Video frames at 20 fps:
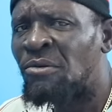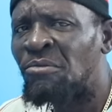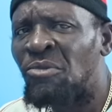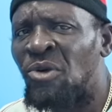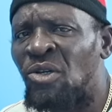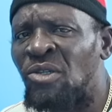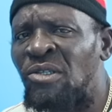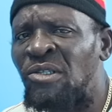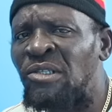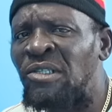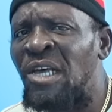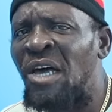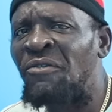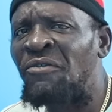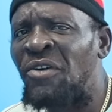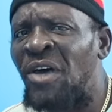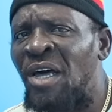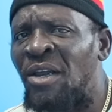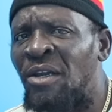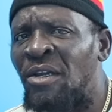But
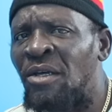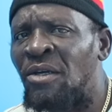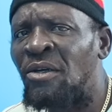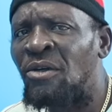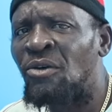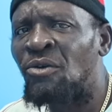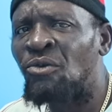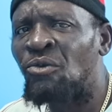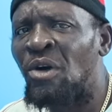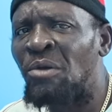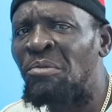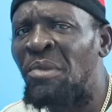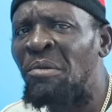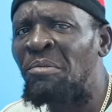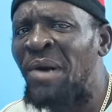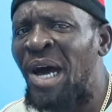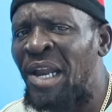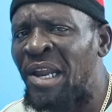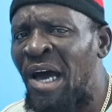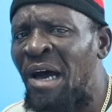seven with my
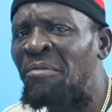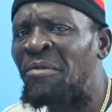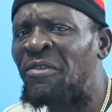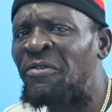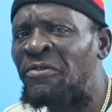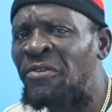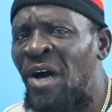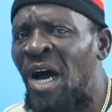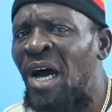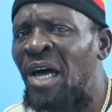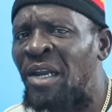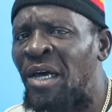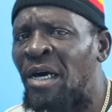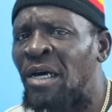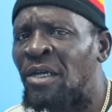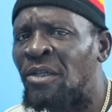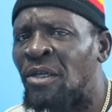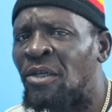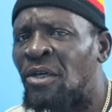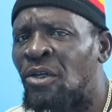mother and my father.
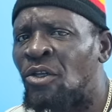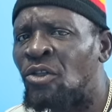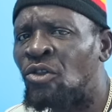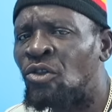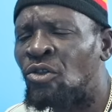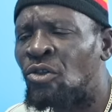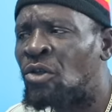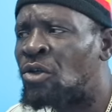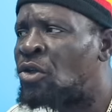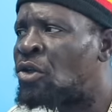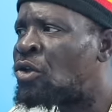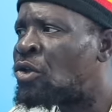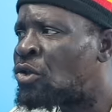Oh, okay.